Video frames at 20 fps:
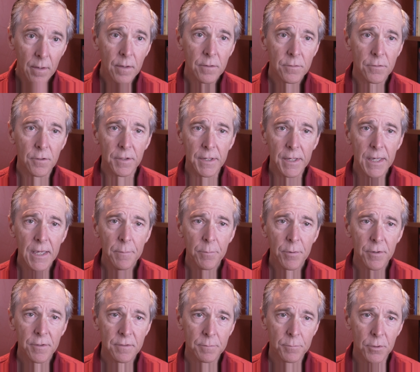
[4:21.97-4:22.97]
So the key
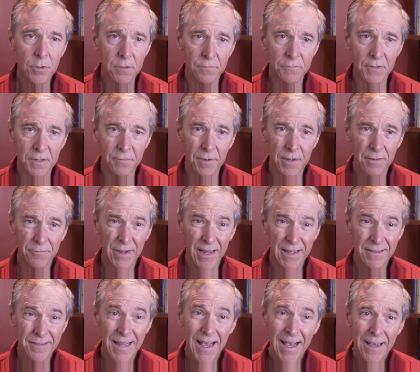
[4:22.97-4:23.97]
principles of
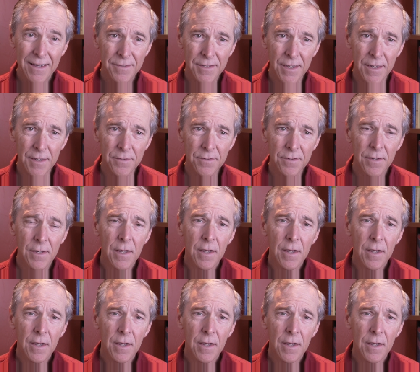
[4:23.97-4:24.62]
advanced access